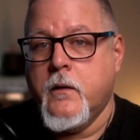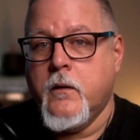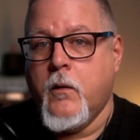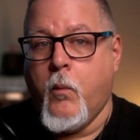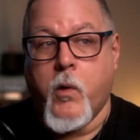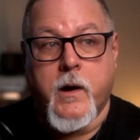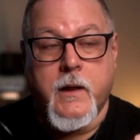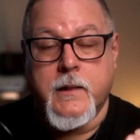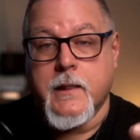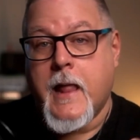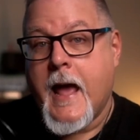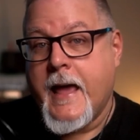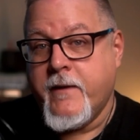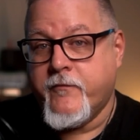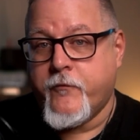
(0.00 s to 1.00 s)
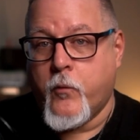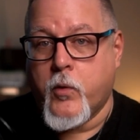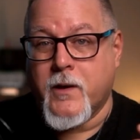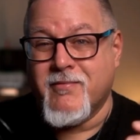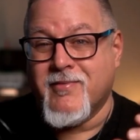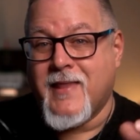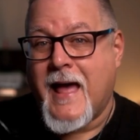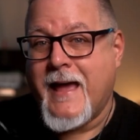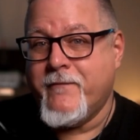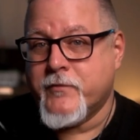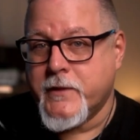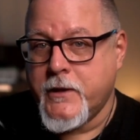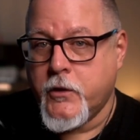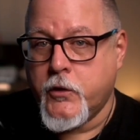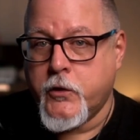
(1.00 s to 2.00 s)
where a life or a
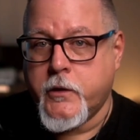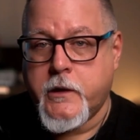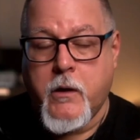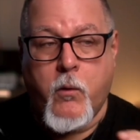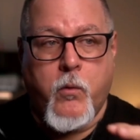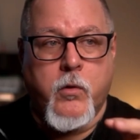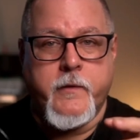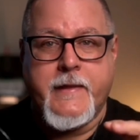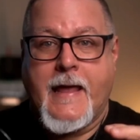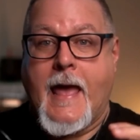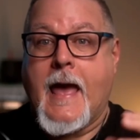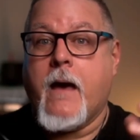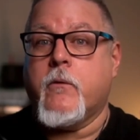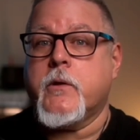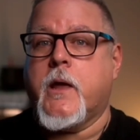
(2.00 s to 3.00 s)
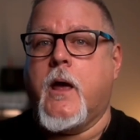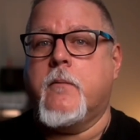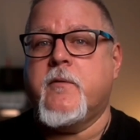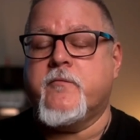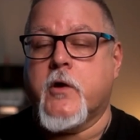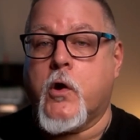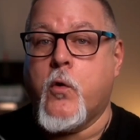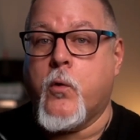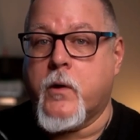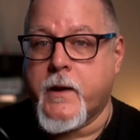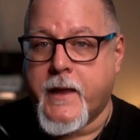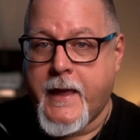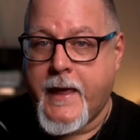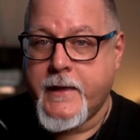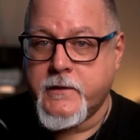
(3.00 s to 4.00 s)
livelihood or the outcome of a court
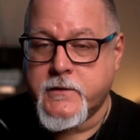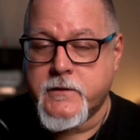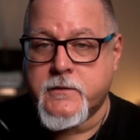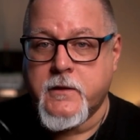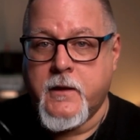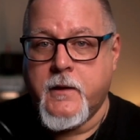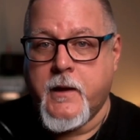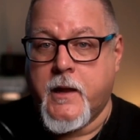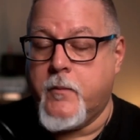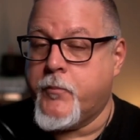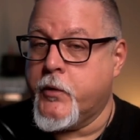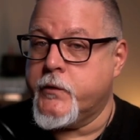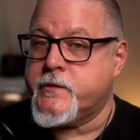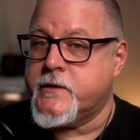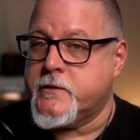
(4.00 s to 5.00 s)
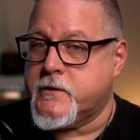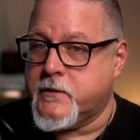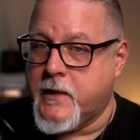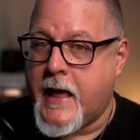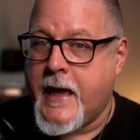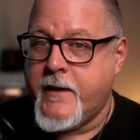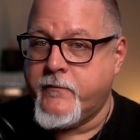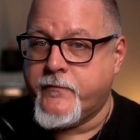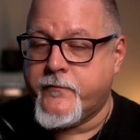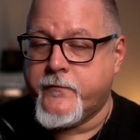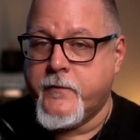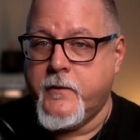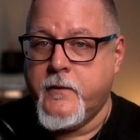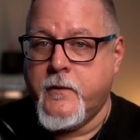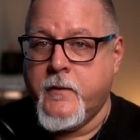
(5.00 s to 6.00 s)
case in a person's life
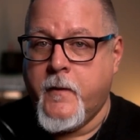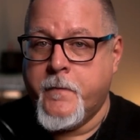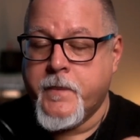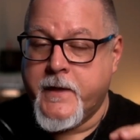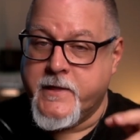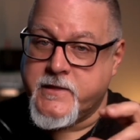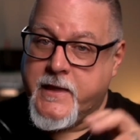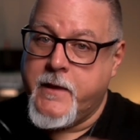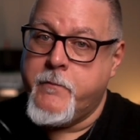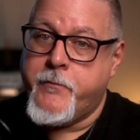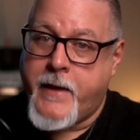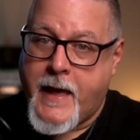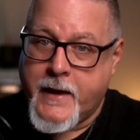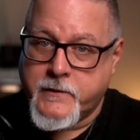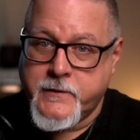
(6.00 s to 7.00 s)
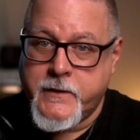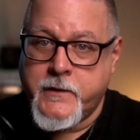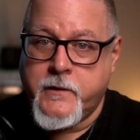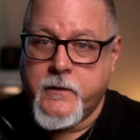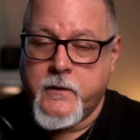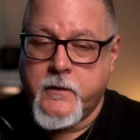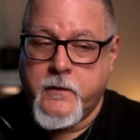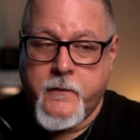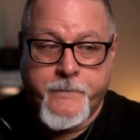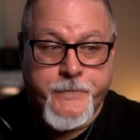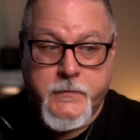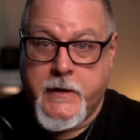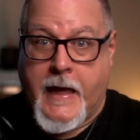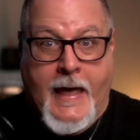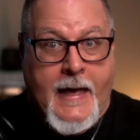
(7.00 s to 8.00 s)
is impacted,
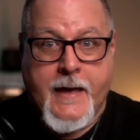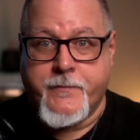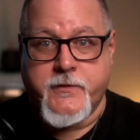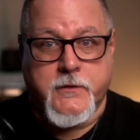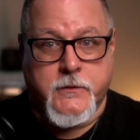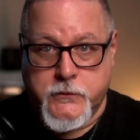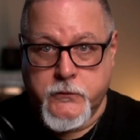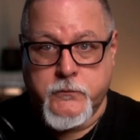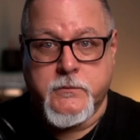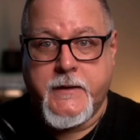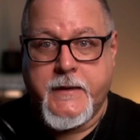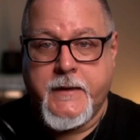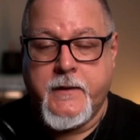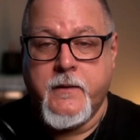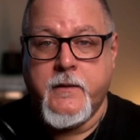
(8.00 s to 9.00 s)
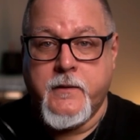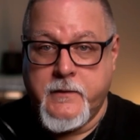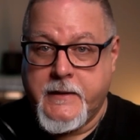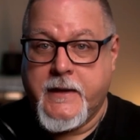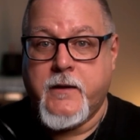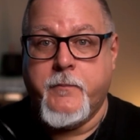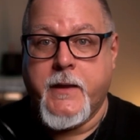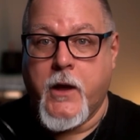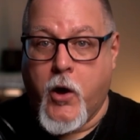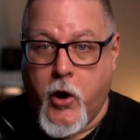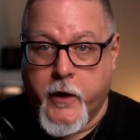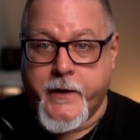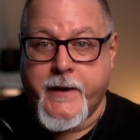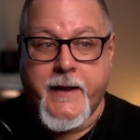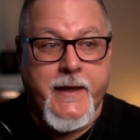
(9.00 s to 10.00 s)
you absolutely need to be
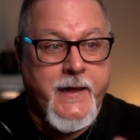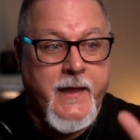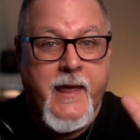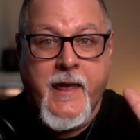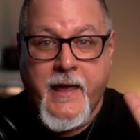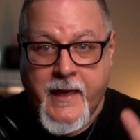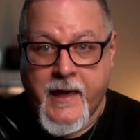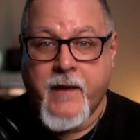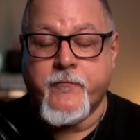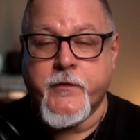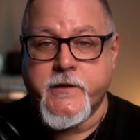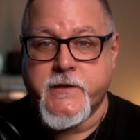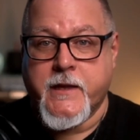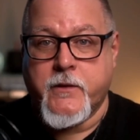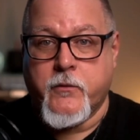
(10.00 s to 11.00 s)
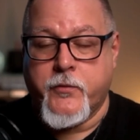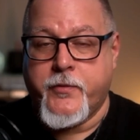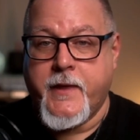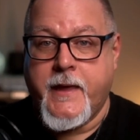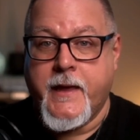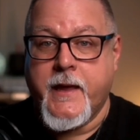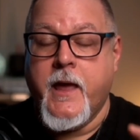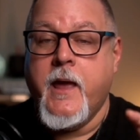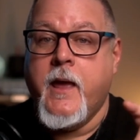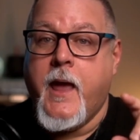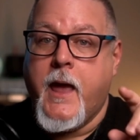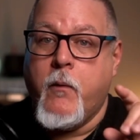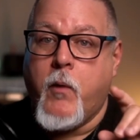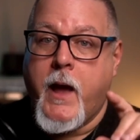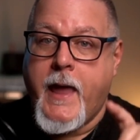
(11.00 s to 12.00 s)
auditing every single thing.
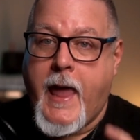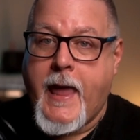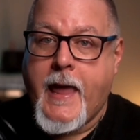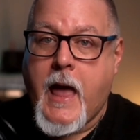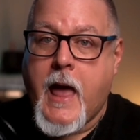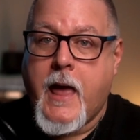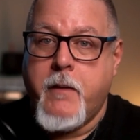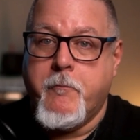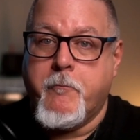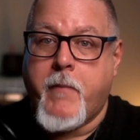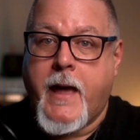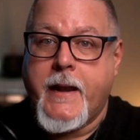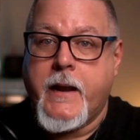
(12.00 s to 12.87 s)
And why AI might